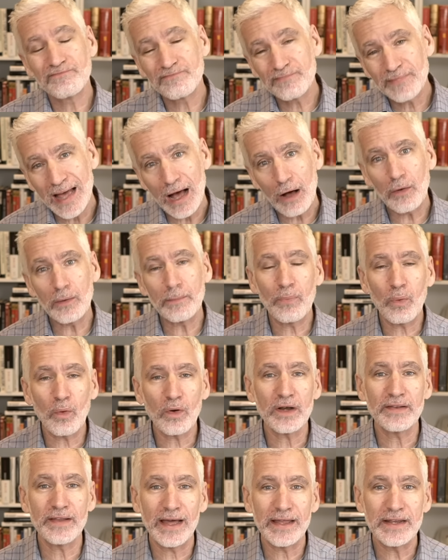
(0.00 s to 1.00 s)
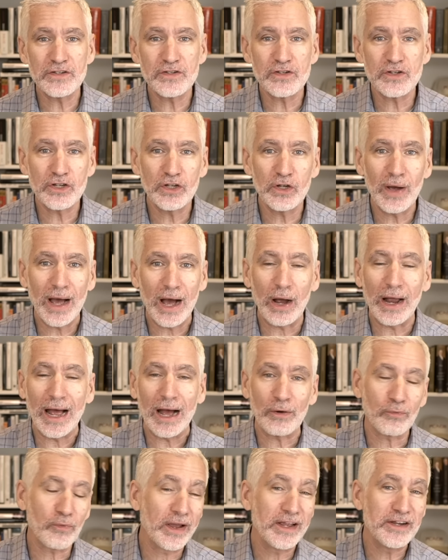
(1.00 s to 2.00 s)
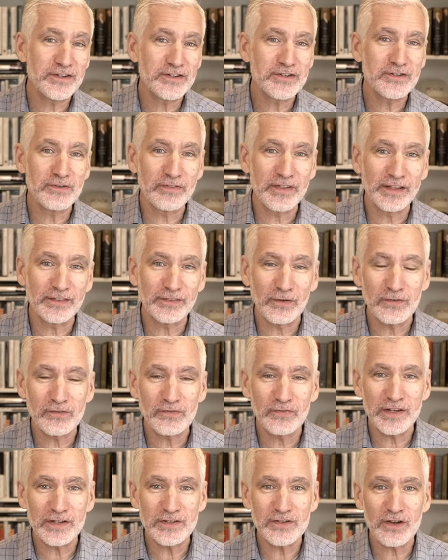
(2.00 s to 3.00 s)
How important that is to you, how outrageous you think those fees